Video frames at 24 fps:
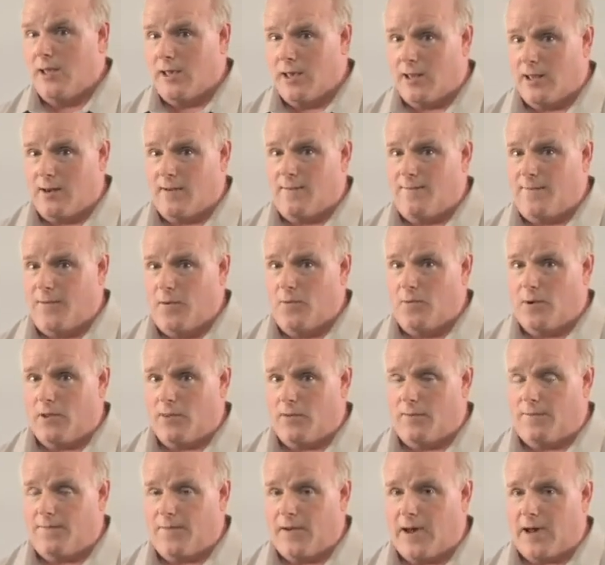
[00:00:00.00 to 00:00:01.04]
and a few
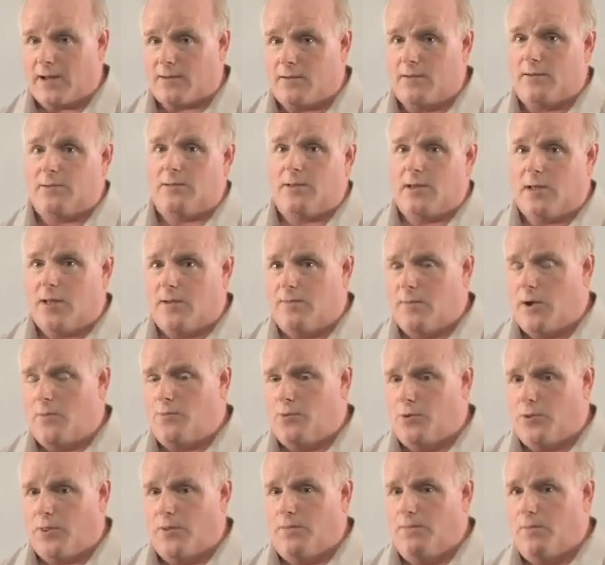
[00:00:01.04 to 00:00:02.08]
other factors to come up
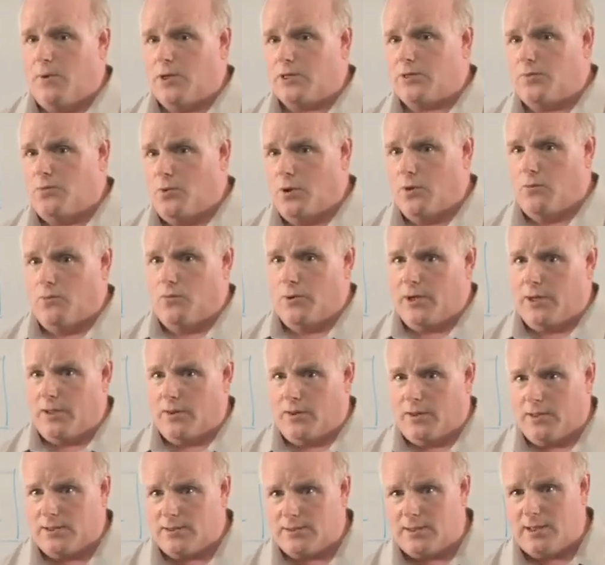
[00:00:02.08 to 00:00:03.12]
with a much more
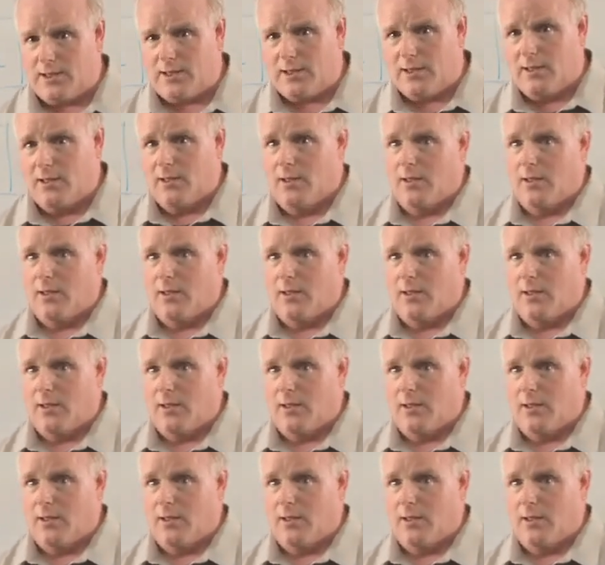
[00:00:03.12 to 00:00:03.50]
realistic